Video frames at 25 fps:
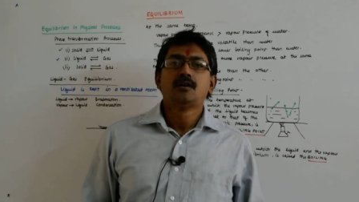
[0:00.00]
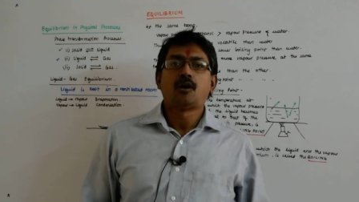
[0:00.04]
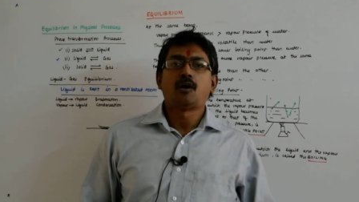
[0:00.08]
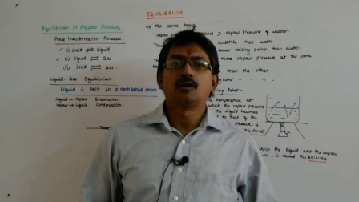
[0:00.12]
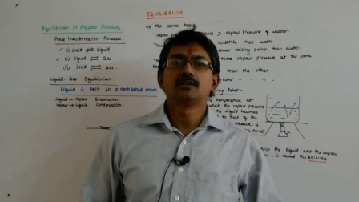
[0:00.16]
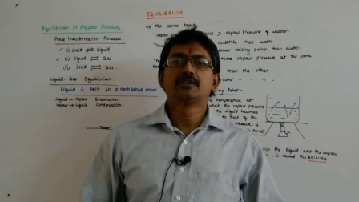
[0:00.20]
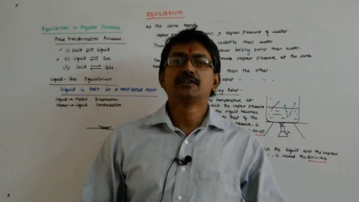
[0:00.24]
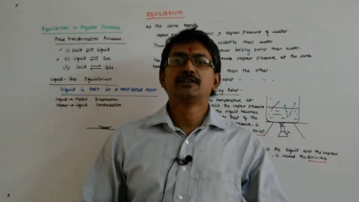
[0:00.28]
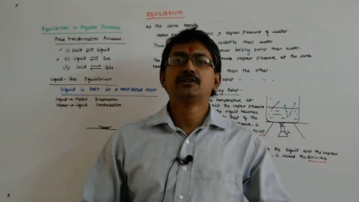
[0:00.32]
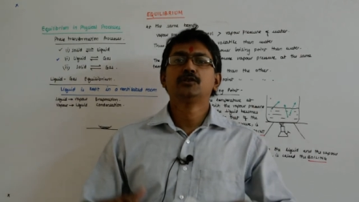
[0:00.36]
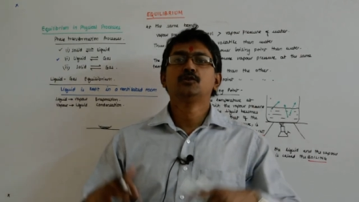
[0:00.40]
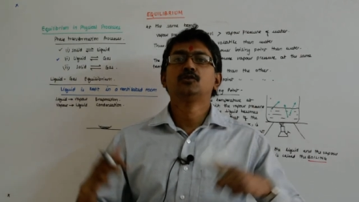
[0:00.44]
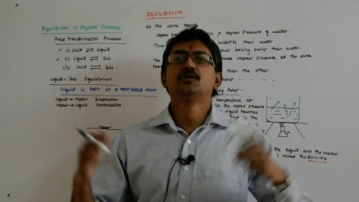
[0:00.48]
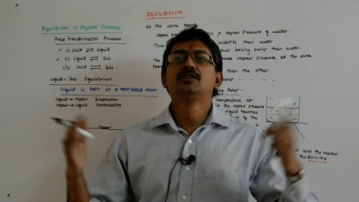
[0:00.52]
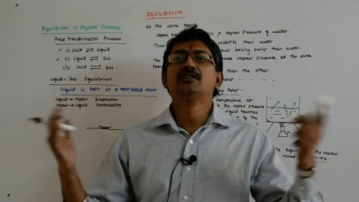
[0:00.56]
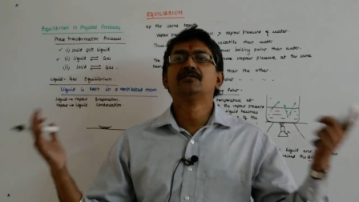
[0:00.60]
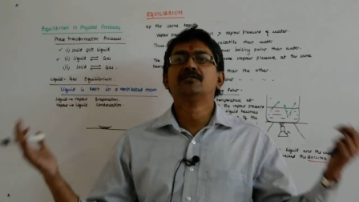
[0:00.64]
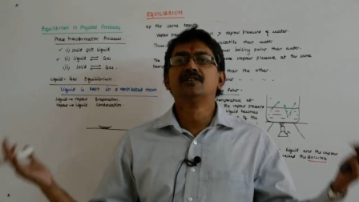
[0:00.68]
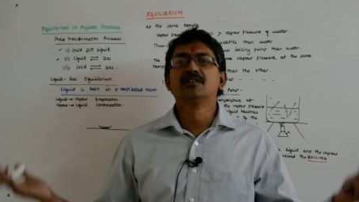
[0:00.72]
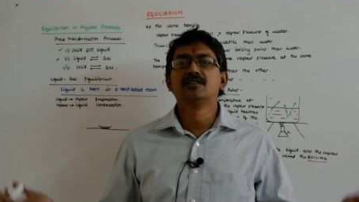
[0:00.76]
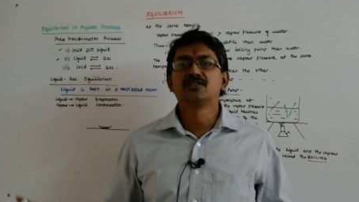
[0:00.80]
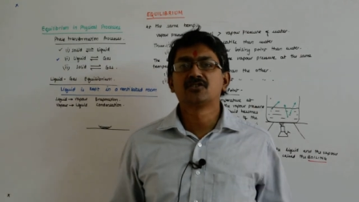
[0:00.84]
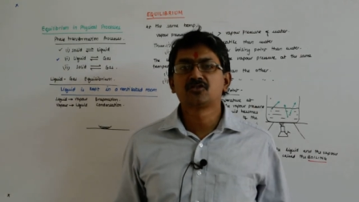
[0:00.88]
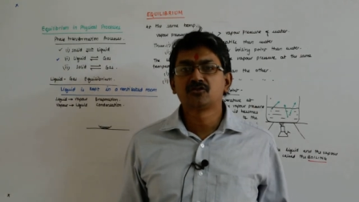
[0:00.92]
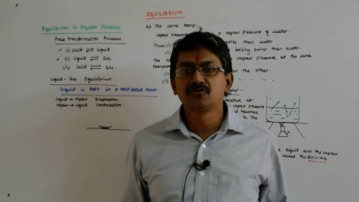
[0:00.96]
the
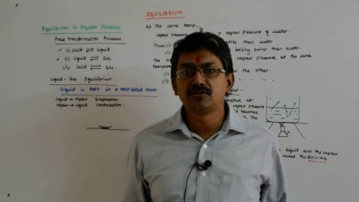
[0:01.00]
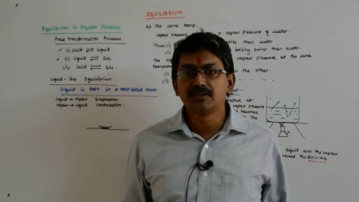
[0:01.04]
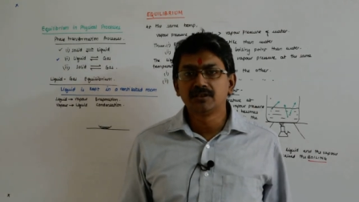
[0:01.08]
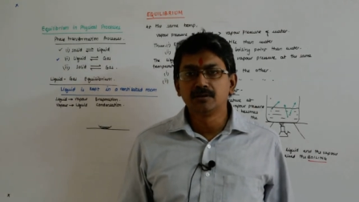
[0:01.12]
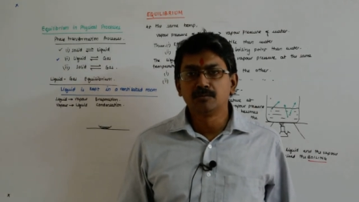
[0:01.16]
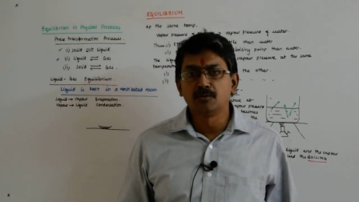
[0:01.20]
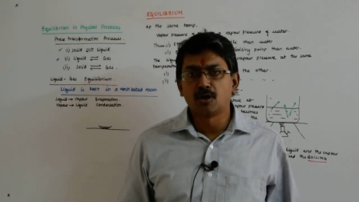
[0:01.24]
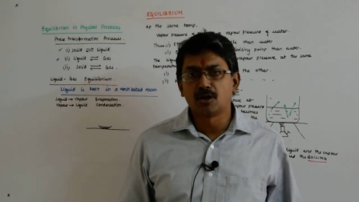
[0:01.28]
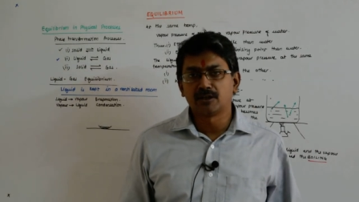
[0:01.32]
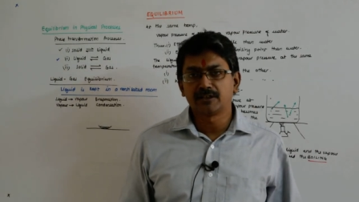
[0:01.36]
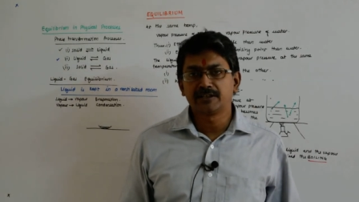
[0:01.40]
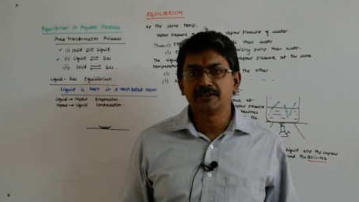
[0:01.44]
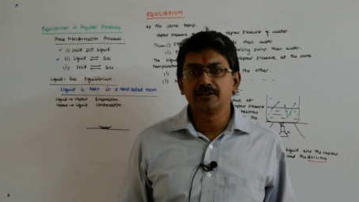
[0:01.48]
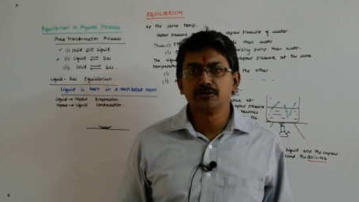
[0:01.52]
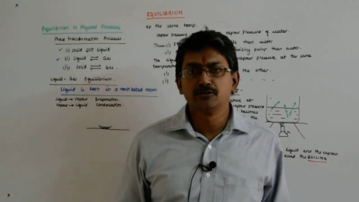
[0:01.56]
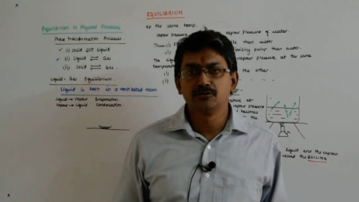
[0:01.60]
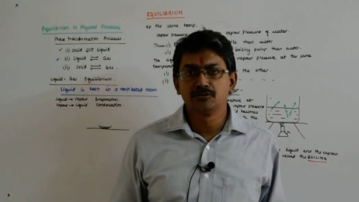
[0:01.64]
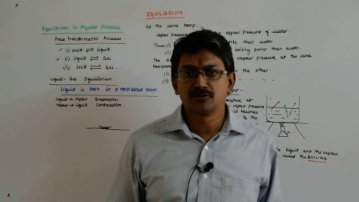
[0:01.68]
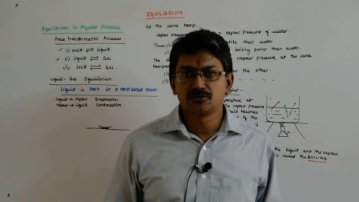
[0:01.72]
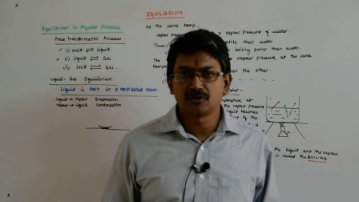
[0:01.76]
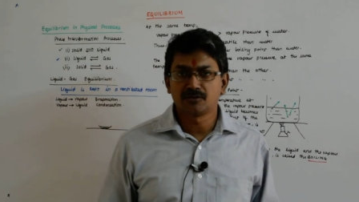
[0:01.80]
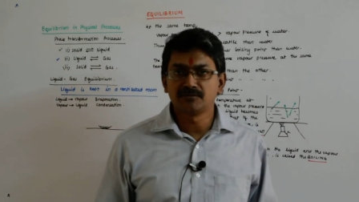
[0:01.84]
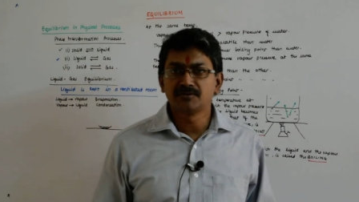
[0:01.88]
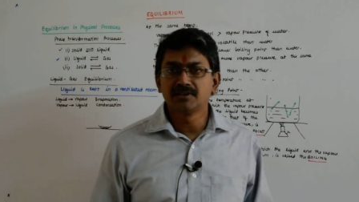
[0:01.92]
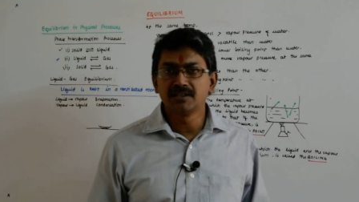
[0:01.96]
universe with the
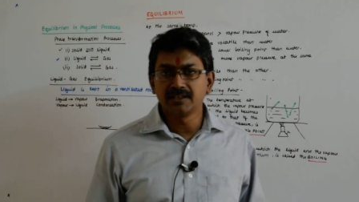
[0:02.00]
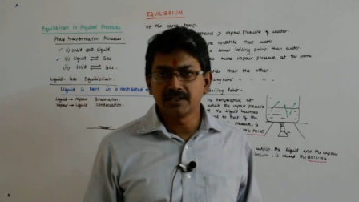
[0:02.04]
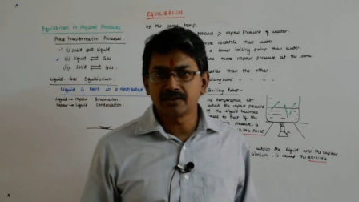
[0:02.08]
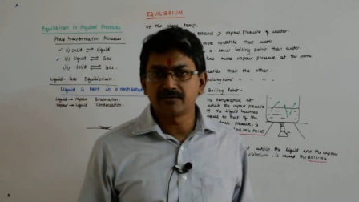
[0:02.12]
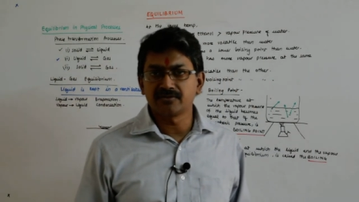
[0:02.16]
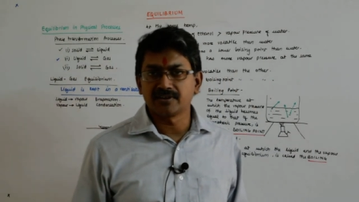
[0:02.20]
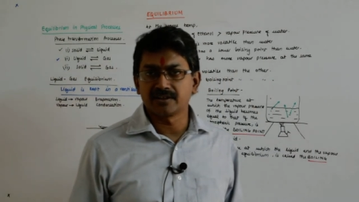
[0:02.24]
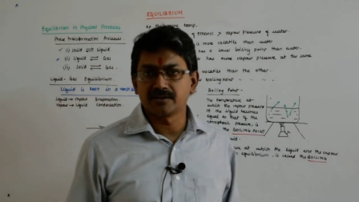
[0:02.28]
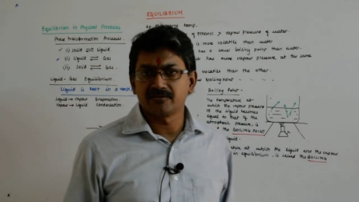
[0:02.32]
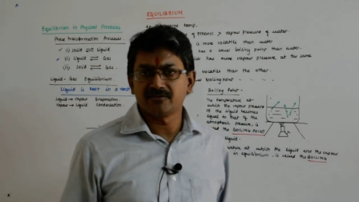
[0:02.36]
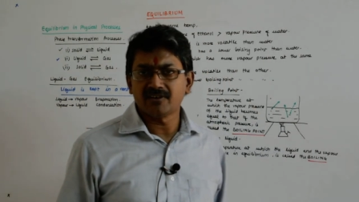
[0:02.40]
molecules of the liquid.